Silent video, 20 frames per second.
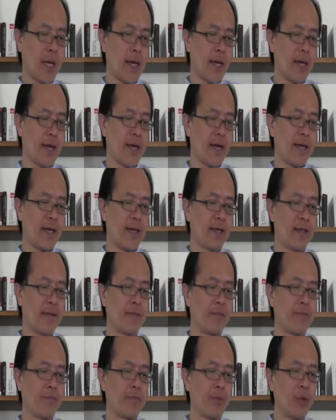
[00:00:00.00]

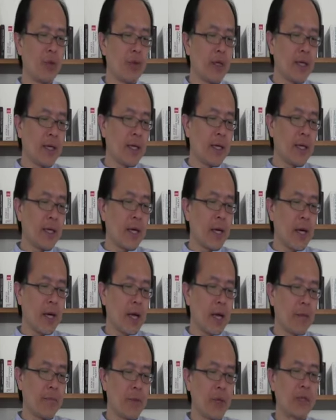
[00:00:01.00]
And building
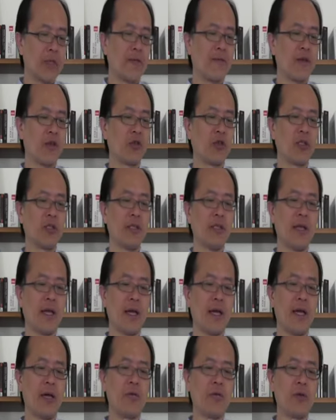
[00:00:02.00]
preservation
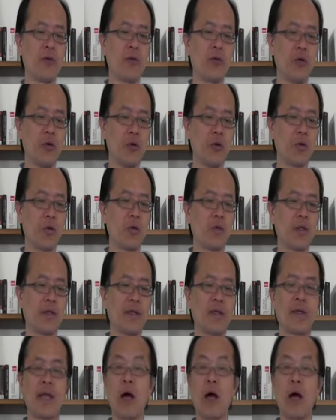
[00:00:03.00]
and reuse,